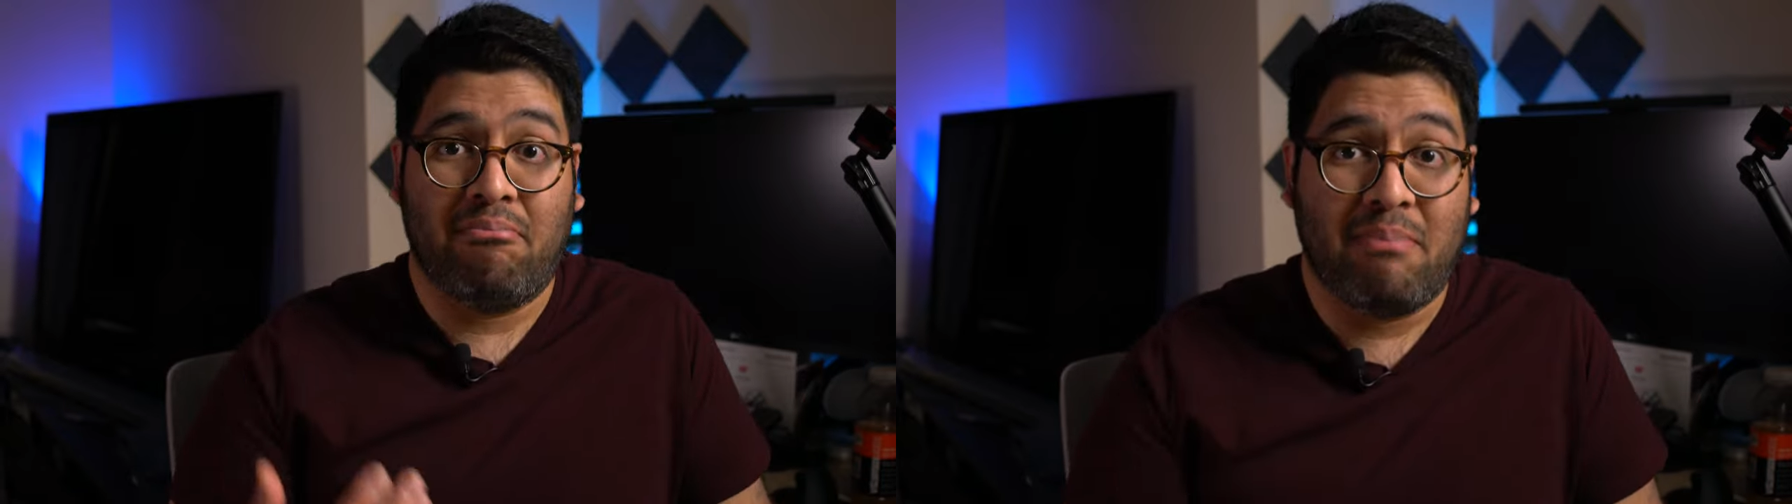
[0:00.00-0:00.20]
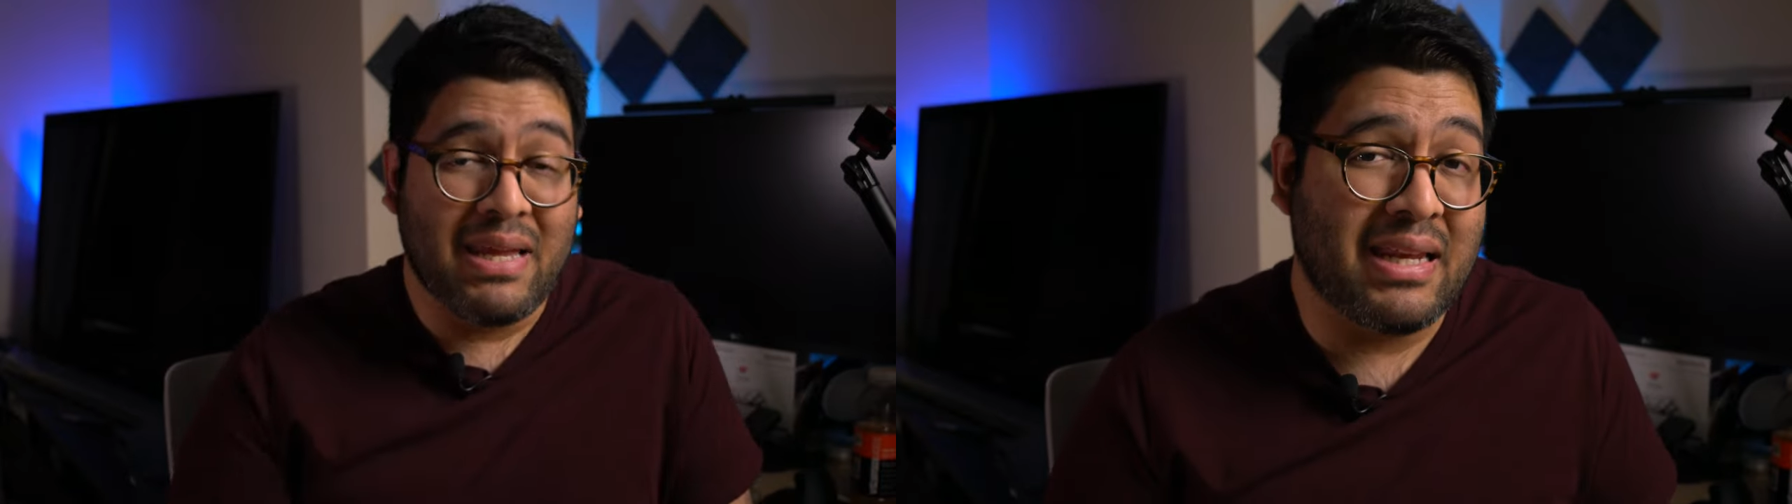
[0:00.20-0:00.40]

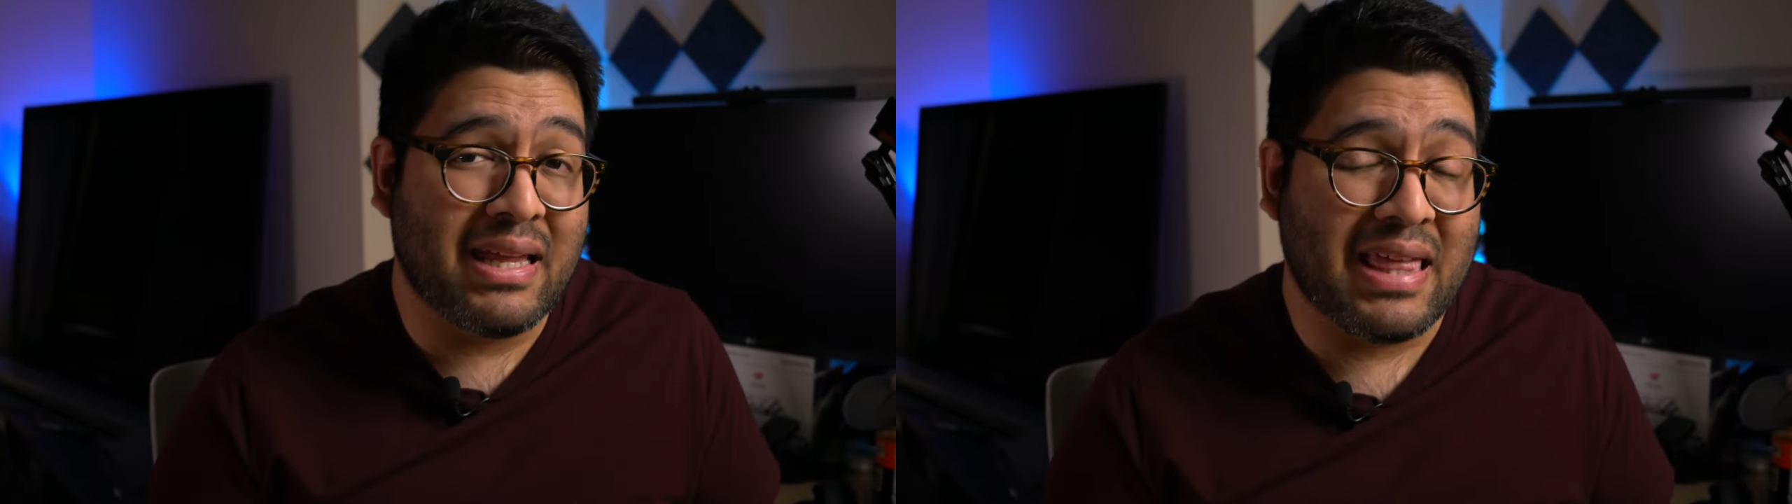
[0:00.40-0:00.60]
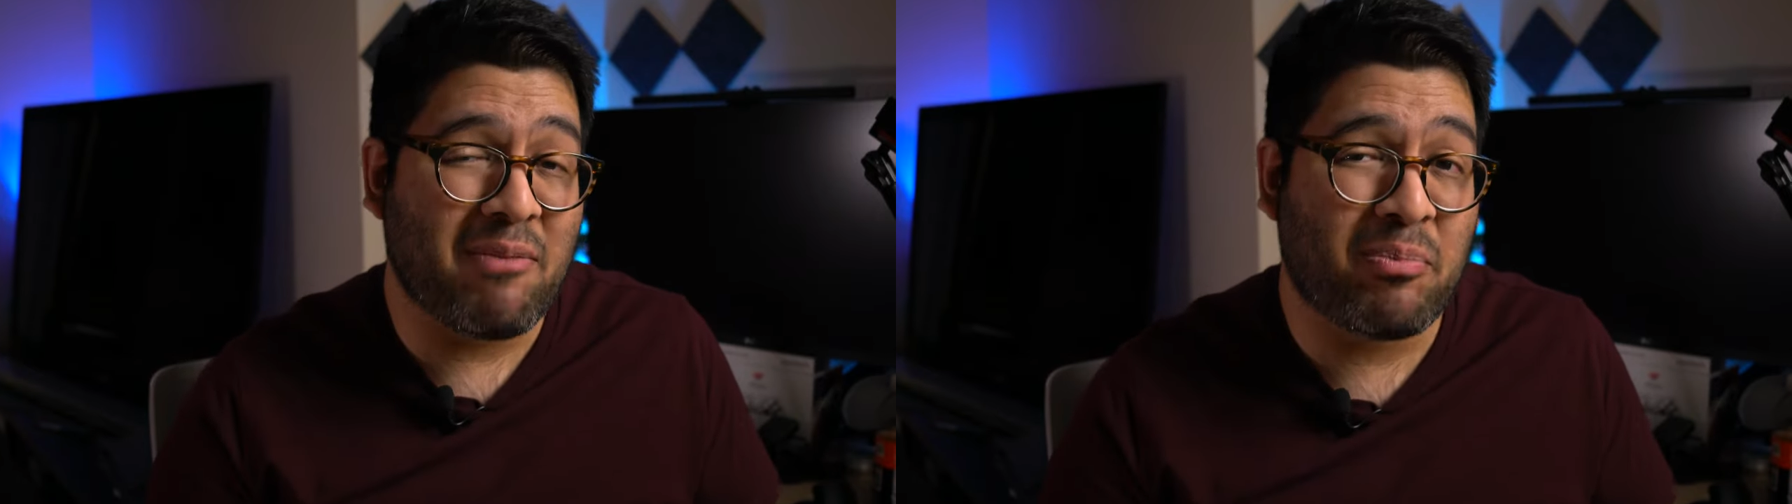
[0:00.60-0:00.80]

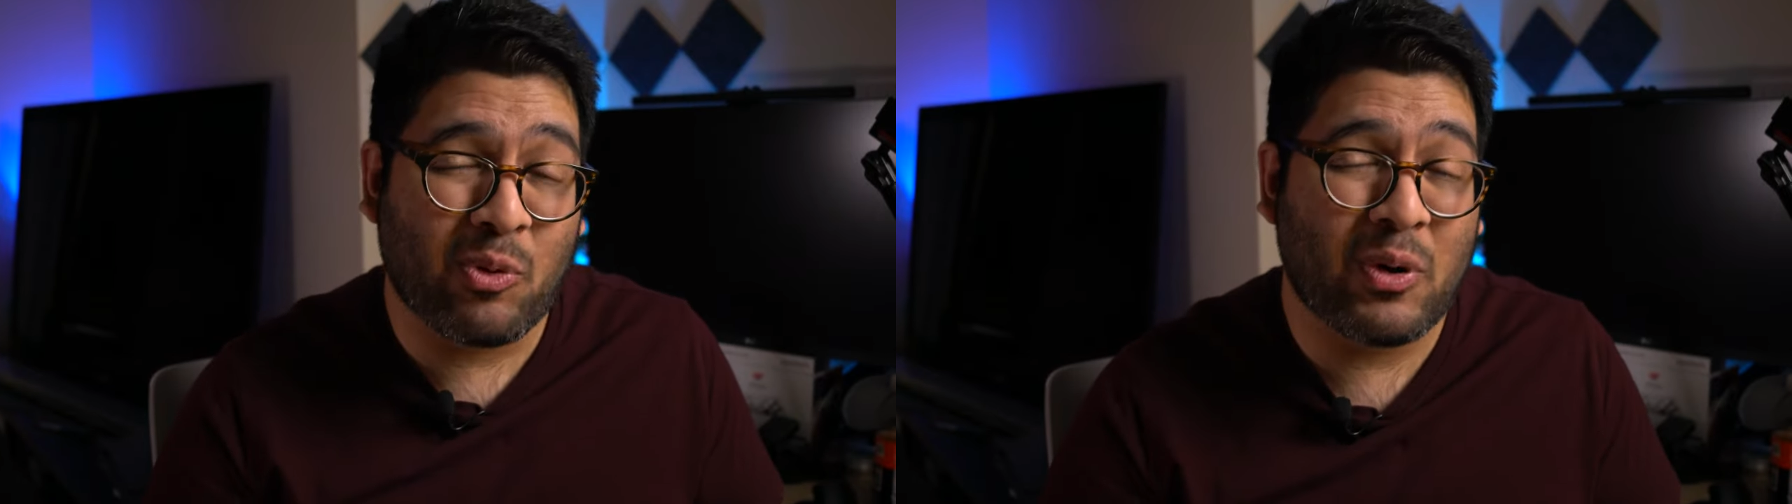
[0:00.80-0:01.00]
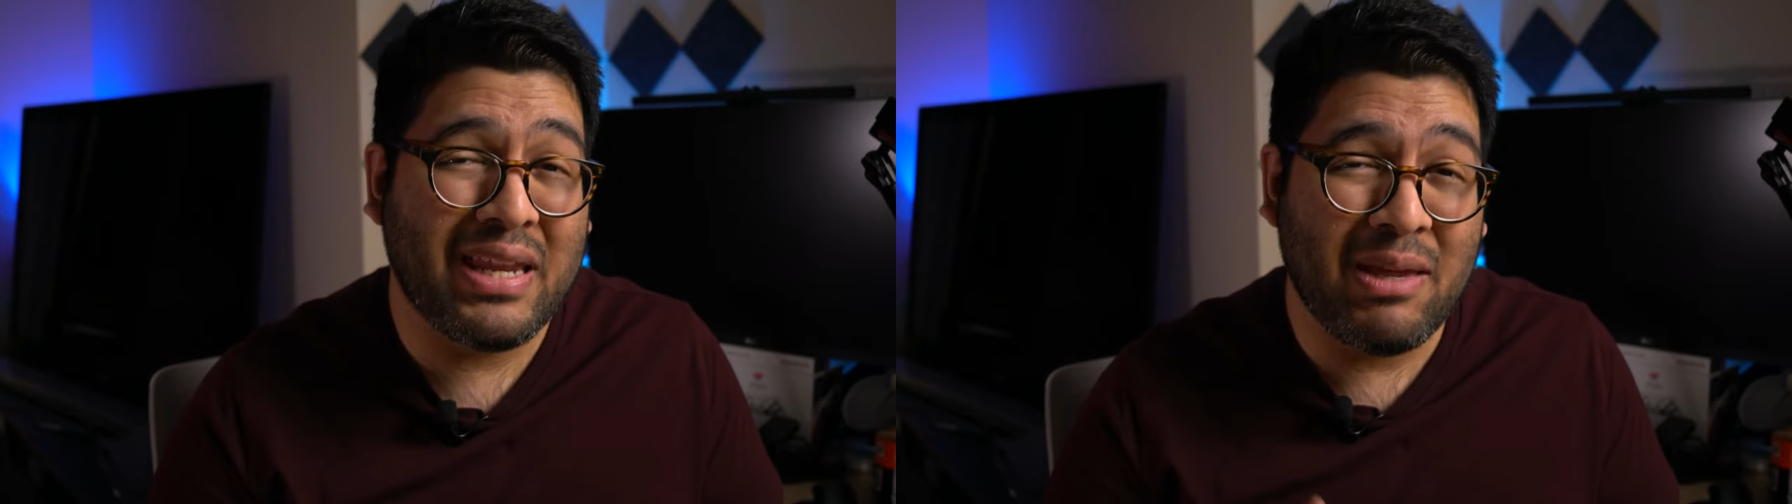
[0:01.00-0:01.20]
meaning that
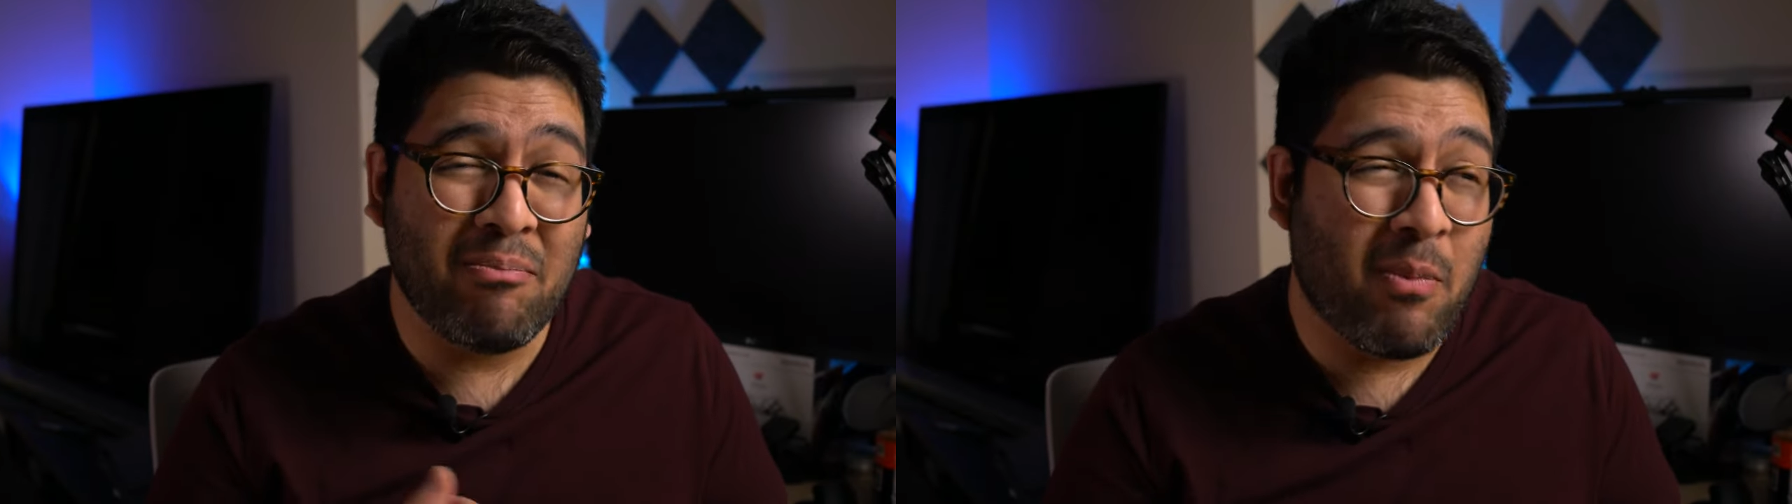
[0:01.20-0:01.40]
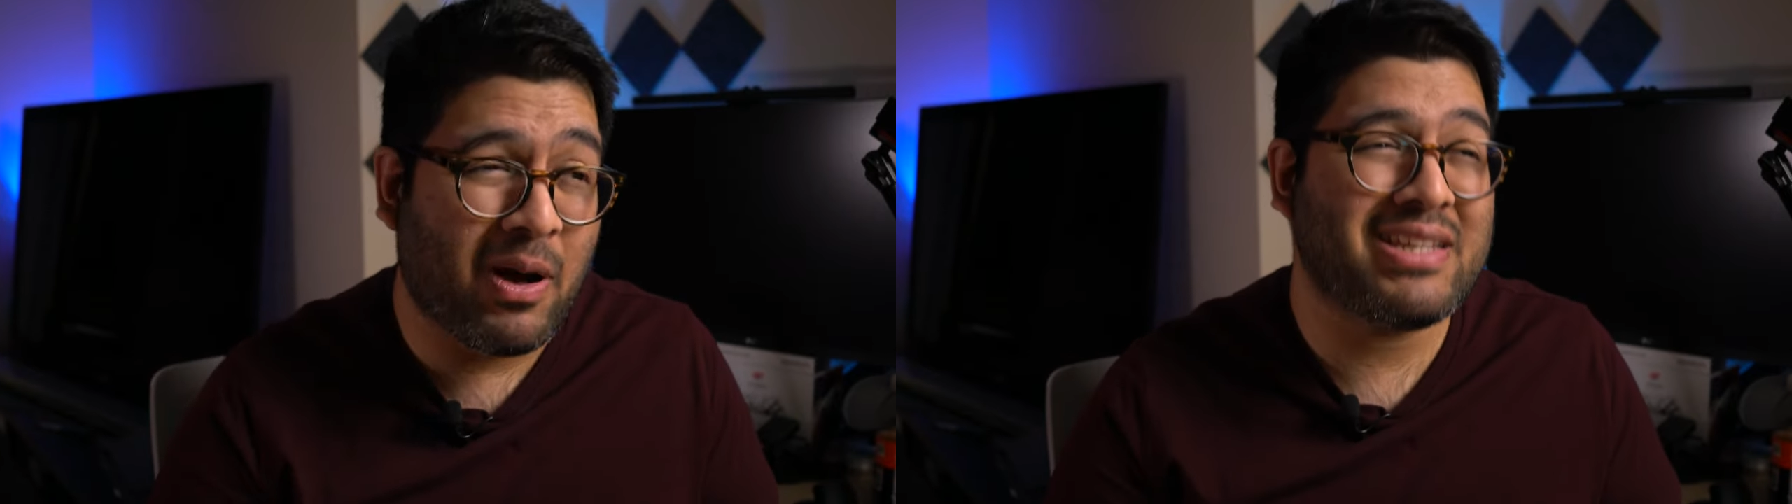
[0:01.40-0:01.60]
pretty
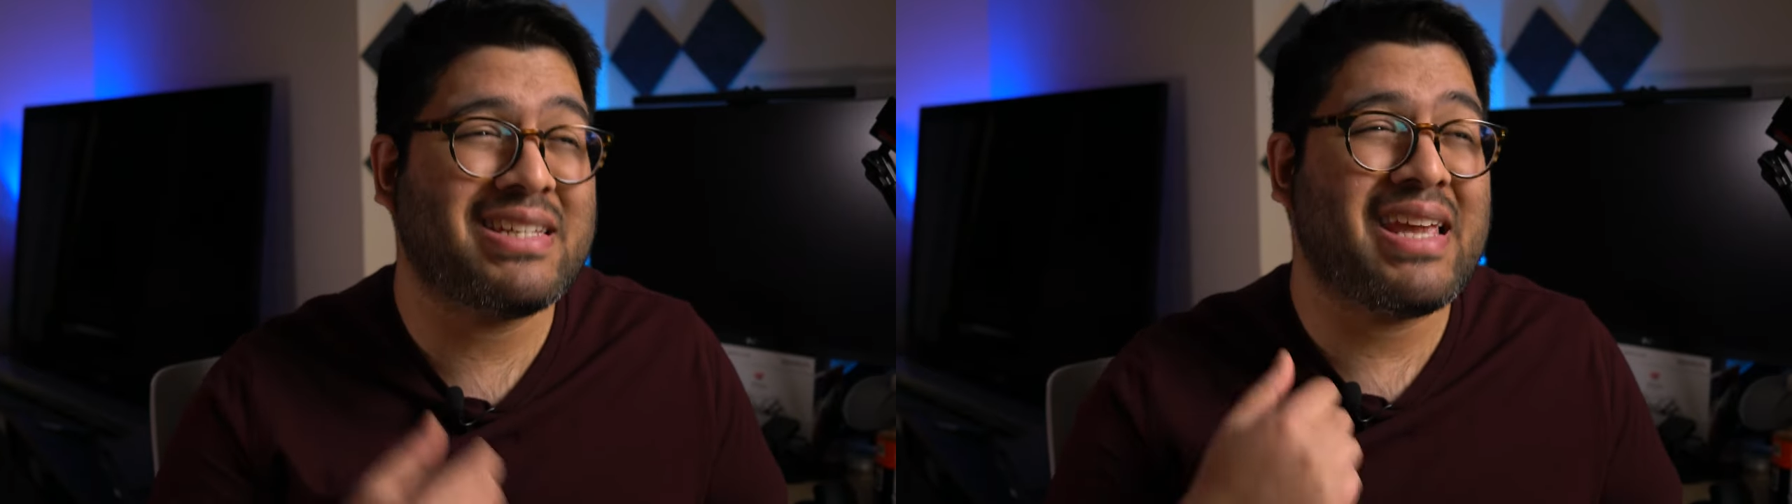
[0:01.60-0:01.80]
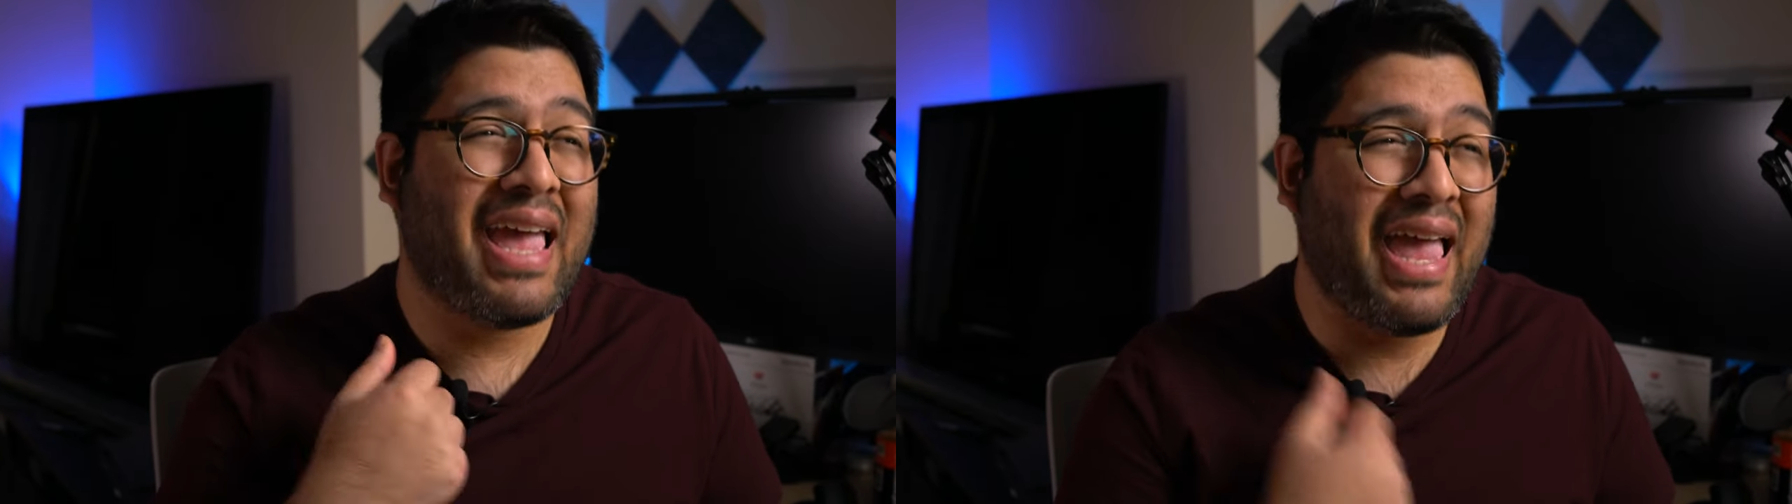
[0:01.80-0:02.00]
much